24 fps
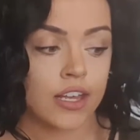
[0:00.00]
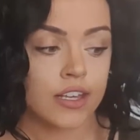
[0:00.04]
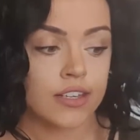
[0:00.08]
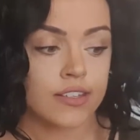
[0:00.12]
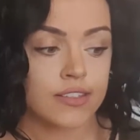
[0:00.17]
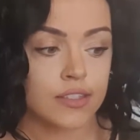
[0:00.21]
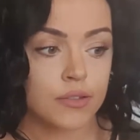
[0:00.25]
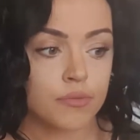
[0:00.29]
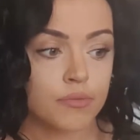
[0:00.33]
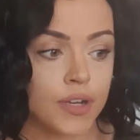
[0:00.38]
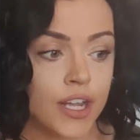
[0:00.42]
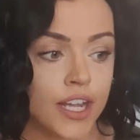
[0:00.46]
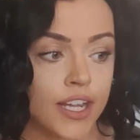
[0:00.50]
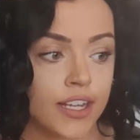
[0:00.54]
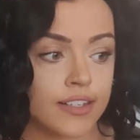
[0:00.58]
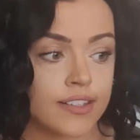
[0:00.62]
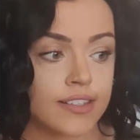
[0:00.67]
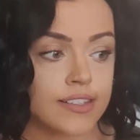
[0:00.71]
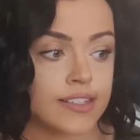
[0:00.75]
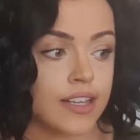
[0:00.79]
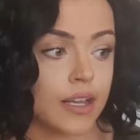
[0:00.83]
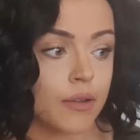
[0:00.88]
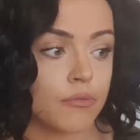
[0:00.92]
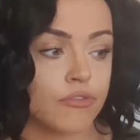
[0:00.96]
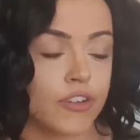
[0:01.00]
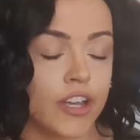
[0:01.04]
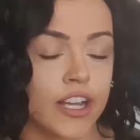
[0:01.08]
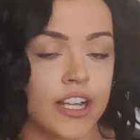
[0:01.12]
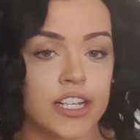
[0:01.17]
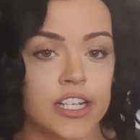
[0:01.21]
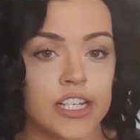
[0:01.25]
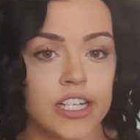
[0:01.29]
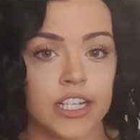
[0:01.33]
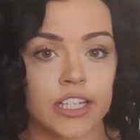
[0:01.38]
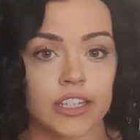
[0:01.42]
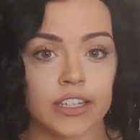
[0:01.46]
Some nights I'm
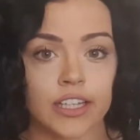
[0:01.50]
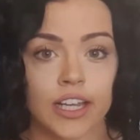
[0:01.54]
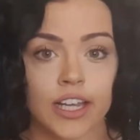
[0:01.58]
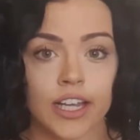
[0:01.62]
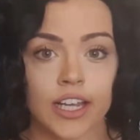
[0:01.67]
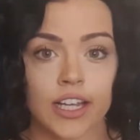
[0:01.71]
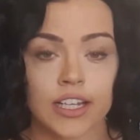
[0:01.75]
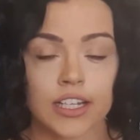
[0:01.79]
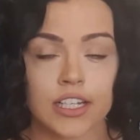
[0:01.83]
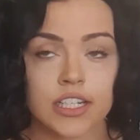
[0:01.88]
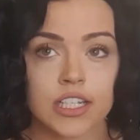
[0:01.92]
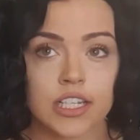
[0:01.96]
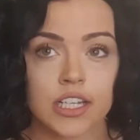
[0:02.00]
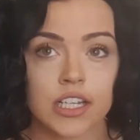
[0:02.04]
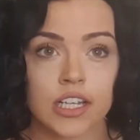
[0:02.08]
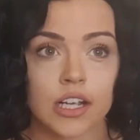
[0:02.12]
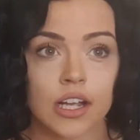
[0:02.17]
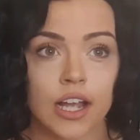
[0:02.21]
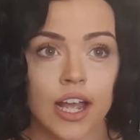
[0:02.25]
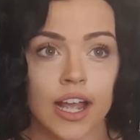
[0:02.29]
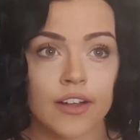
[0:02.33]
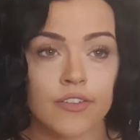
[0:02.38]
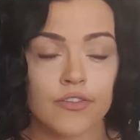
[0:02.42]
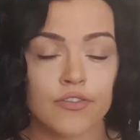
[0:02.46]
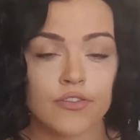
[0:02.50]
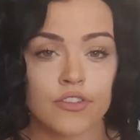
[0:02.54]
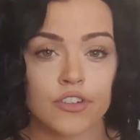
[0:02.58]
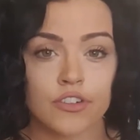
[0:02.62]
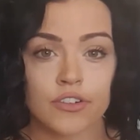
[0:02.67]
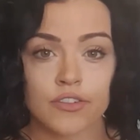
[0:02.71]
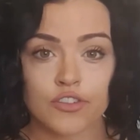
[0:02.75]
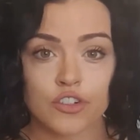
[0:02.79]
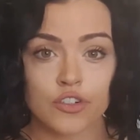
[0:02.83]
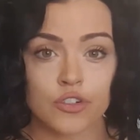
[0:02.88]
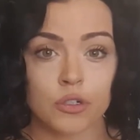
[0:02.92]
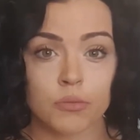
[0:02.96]
finding that after
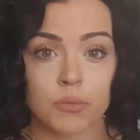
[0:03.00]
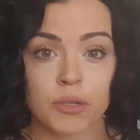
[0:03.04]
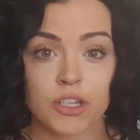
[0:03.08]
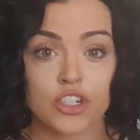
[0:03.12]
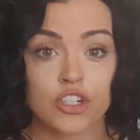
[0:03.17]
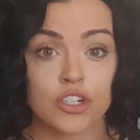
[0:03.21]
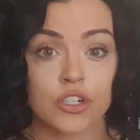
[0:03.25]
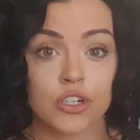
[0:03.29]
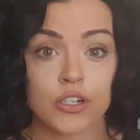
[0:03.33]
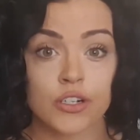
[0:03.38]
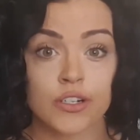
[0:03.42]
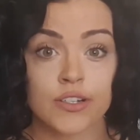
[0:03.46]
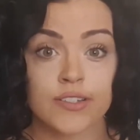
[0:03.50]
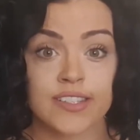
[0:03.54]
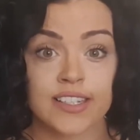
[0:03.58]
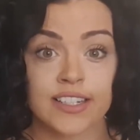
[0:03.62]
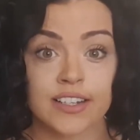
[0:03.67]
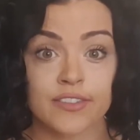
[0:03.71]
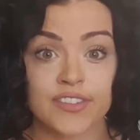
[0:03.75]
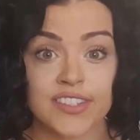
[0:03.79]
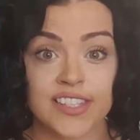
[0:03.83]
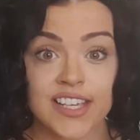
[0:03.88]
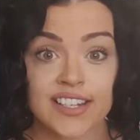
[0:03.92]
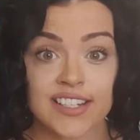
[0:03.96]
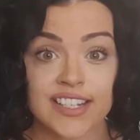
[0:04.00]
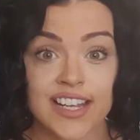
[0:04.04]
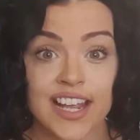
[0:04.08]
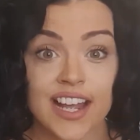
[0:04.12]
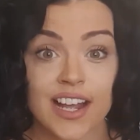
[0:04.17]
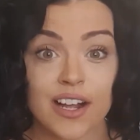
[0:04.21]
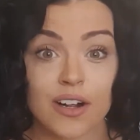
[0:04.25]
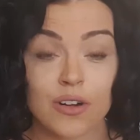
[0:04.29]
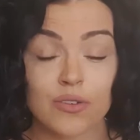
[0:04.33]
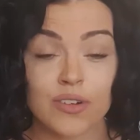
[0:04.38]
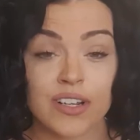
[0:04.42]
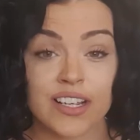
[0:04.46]
I've done all my chores and I've sat
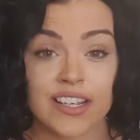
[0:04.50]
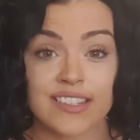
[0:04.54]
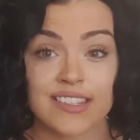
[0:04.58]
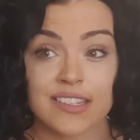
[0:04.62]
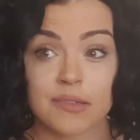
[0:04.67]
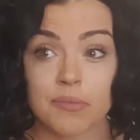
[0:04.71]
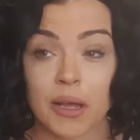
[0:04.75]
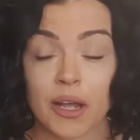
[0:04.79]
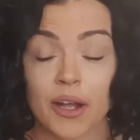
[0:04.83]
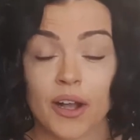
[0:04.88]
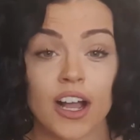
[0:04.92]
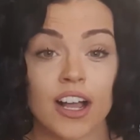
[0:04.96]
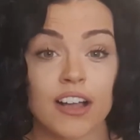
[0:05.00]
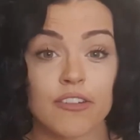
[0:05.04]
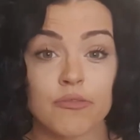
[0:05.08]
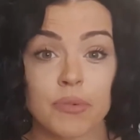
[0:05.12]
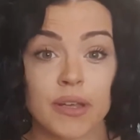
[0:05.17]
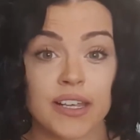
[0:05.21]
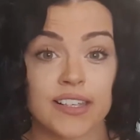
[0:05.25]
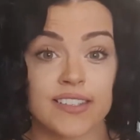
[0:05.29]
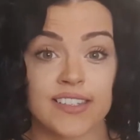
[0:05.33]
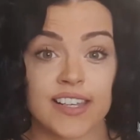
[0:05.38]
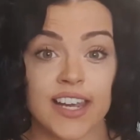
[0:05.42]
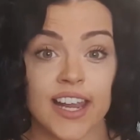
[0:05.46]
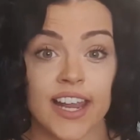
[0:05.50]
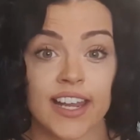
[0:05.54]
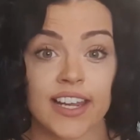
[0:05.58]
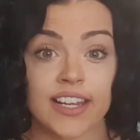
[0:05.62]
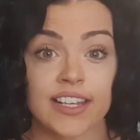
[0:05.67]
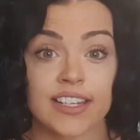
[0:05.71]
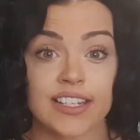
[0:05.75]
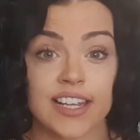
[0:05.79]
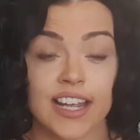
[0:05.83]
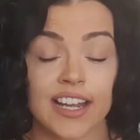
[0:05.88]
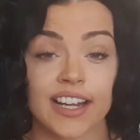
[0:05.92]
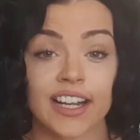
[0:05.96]
down, it's about
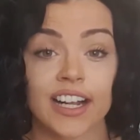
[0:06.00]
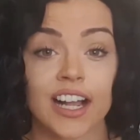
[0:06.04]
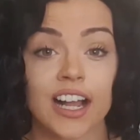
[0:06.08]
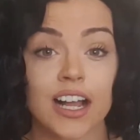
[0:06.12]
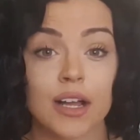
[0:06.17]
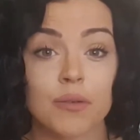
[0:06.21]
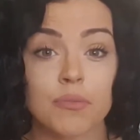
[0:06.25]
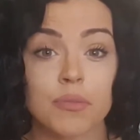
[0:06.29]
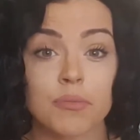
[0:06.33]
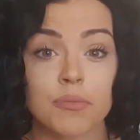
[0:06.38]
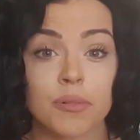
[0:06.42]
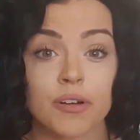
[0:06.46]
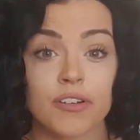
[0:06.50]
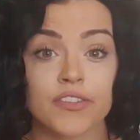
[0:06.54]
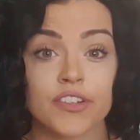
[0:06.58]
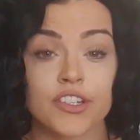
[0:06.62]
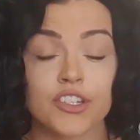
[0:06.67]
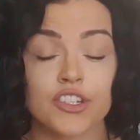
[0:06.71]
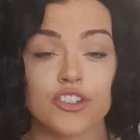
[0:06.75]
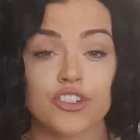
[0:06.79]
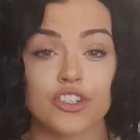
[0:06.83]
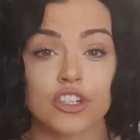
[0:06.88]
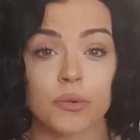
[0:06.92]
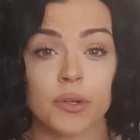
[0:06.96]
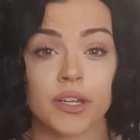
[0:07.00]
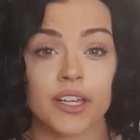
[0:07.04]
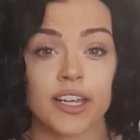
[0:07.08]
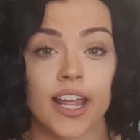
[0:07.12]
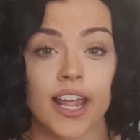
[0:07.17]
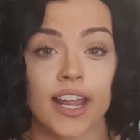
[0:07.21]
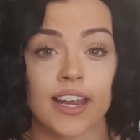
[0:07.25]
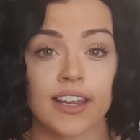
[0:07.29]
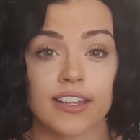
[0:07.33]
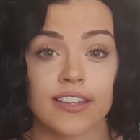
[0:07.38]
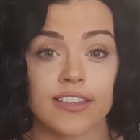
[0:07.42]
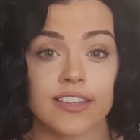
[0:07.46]
8:30 and I can't be bothered doing
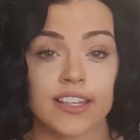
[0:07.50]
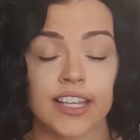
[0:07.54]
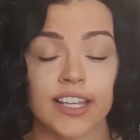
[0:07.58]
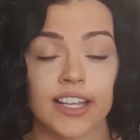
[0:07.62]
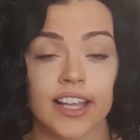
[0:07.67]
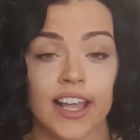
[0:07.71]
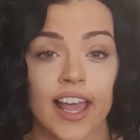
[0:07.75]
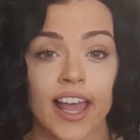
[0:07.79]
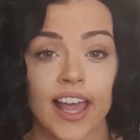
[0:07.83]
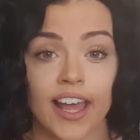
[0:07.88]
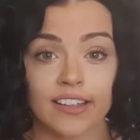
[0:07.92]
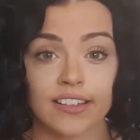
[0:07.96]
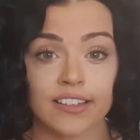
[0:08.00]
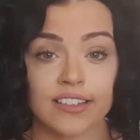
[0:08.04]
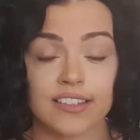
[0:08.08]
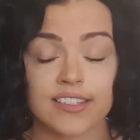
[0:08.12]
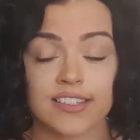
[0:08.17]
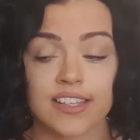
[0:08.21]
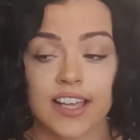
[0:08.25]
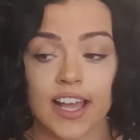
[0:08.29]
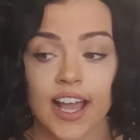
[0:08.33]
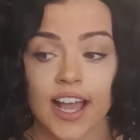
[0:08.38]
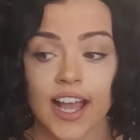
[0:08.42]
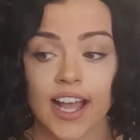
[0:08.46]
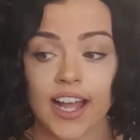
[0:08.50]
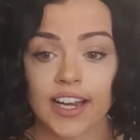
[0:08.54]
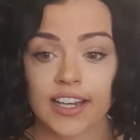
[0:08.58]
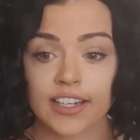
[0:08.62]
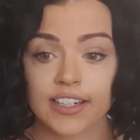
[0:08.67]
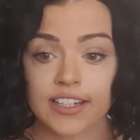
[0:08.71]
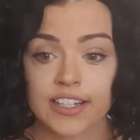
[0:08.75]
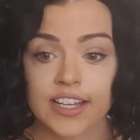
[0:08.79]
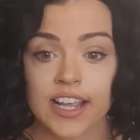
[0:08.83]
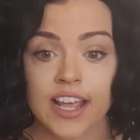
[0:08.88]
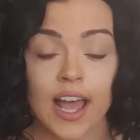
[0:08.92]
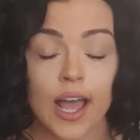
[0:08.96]
anything else,
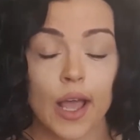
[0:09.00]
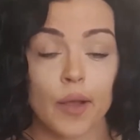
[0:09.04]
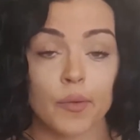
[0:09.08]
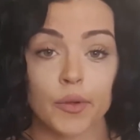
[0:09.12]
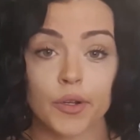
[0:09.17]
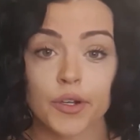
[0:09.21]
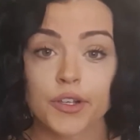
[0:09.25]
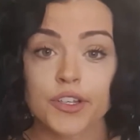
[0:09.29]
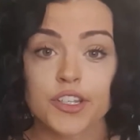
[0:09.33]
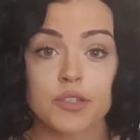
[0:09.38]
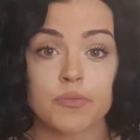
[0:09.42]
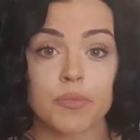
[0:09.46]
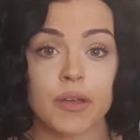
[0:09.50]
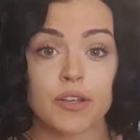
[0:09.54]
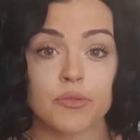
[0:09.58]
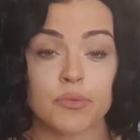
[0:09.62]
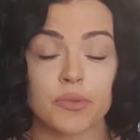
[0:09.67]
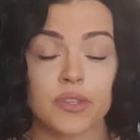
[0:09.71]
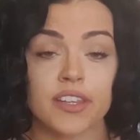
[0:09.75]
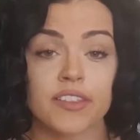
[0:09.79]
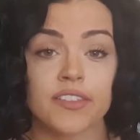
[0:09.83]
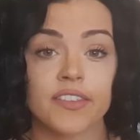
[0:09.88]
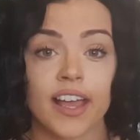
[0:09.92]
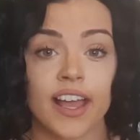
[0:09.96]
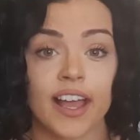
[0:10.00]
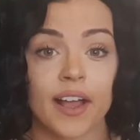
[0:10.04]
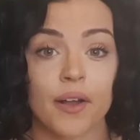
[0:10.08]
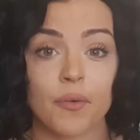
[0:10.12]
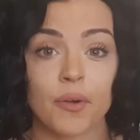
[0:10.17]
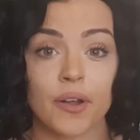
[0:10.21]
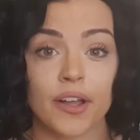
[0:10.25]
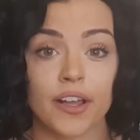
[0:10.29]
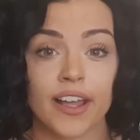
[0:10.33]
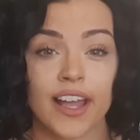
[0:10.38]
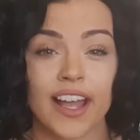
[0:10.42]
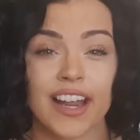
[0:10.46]
and I'm going to bed within that
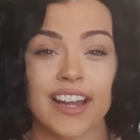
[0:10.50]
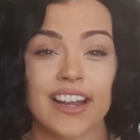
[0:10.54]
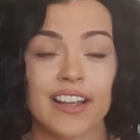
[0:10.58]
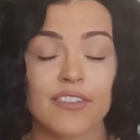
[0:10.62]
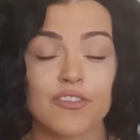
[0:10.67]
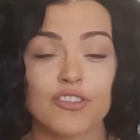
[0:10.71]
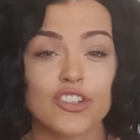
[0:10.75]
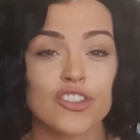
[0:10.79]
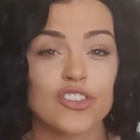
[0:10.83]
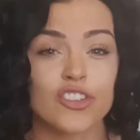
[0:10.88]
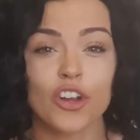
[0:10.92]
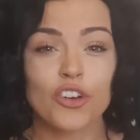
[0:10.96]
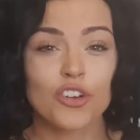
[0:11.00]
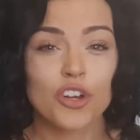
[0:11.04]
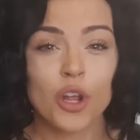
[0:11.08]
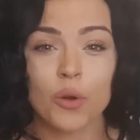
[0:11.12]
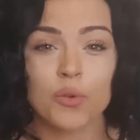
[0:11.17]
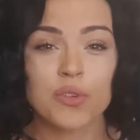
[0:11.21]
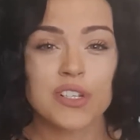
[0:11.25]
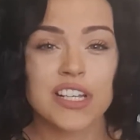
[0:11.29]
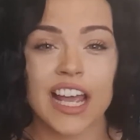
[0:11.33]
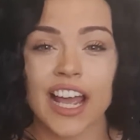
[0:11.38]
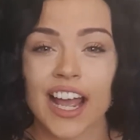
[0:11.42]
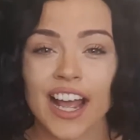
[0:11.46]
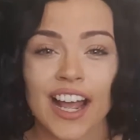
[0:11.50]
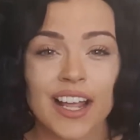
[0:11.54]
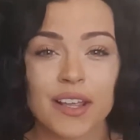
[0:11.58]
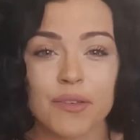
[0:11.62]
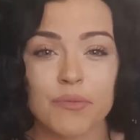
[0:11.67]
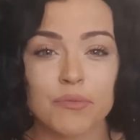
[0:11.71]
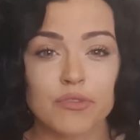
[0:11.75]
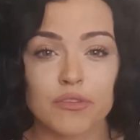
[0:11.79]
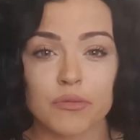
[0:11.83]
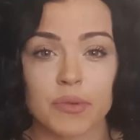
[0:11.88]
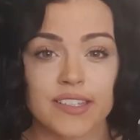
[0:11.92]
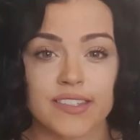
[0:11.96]
hour and I've just got no
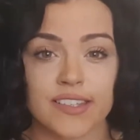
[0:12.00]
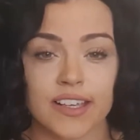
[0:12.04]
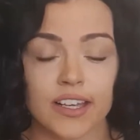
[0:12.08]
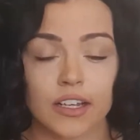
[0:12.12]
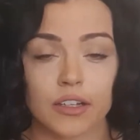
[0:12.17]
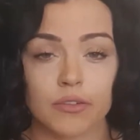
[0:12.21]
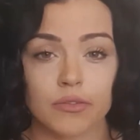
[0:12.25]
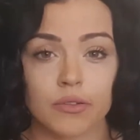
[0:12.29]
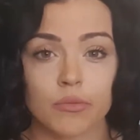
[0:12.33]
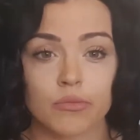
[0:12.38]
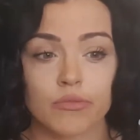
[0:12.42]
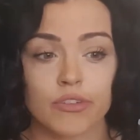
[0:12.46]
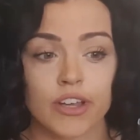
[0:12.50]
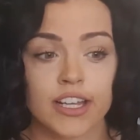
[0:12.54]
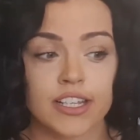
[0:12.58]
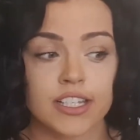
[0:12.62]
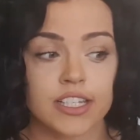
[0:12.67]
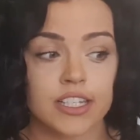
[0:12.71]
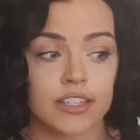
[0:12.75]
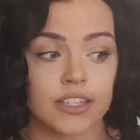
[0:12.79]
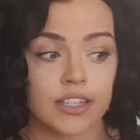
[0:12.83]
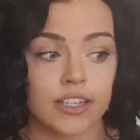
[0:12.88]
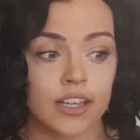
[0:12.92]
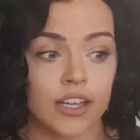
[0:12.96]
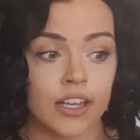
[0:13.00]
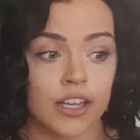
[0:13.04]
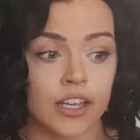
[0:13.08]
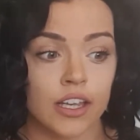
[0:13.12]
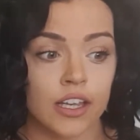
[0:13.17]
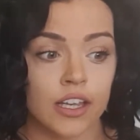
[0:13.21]
time for myself. I'm finding that